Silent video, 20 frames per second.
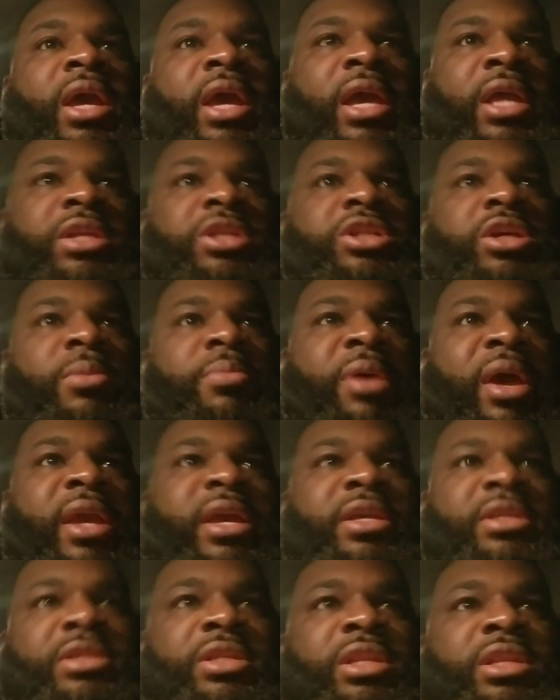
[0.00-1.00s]
and jump back
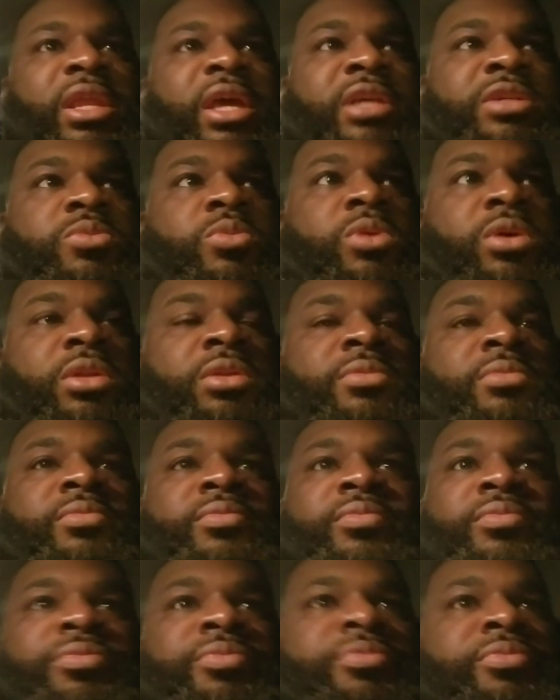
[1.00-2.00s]
into the next
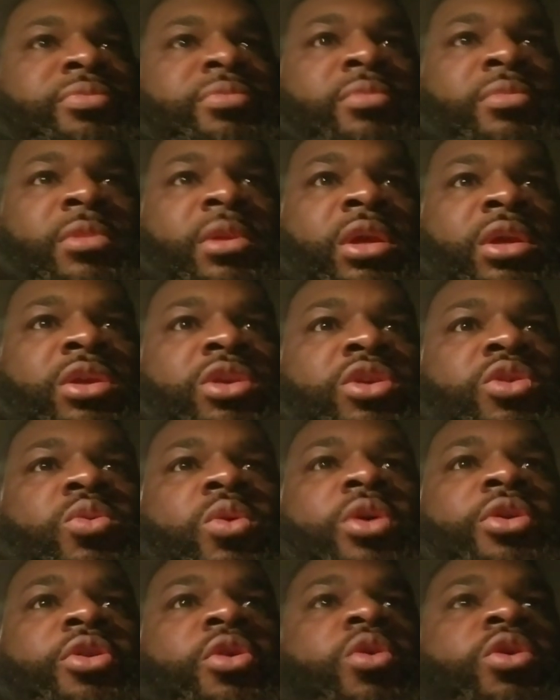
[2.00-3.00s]
one, you
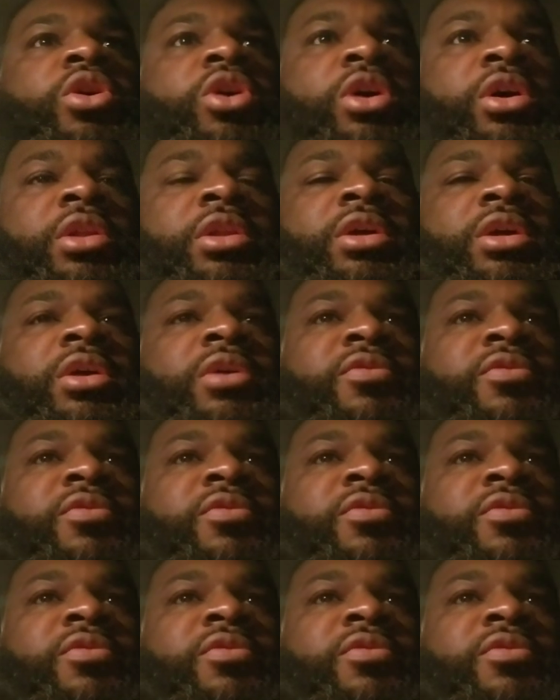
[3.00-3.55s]
are no good